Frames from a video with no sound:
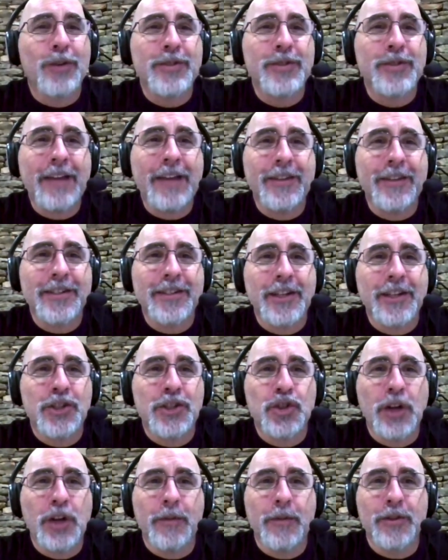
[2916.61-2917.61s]
having such
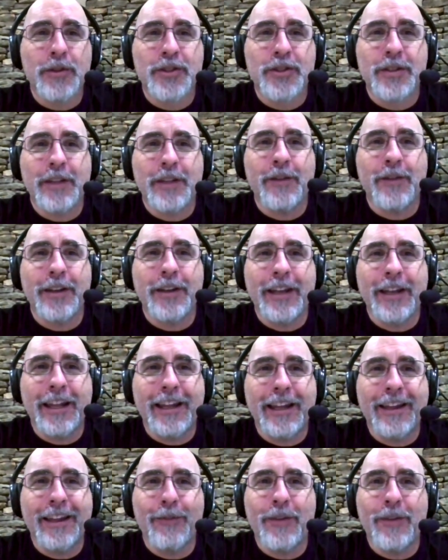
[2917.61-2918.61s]
troubles even
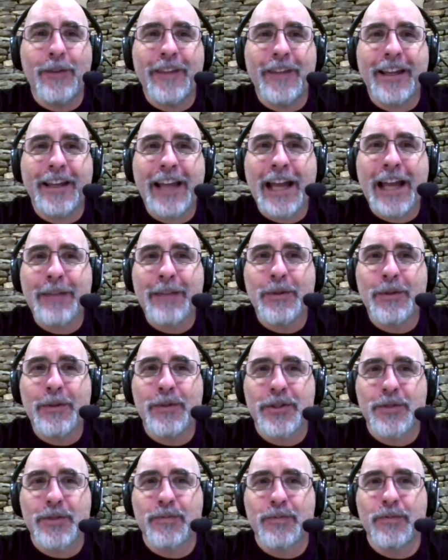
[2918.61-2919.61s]
eh, when the economy
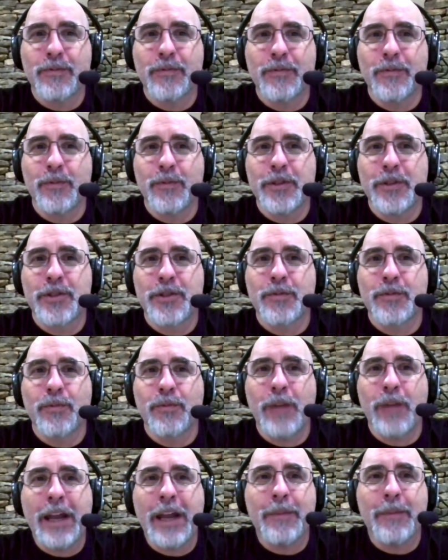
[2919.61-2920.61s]
was was
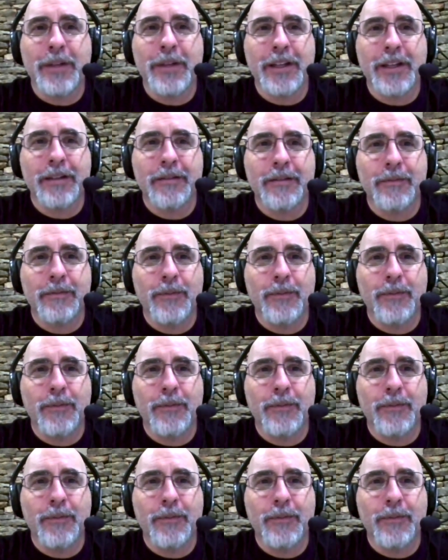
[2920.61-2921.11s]
rambling.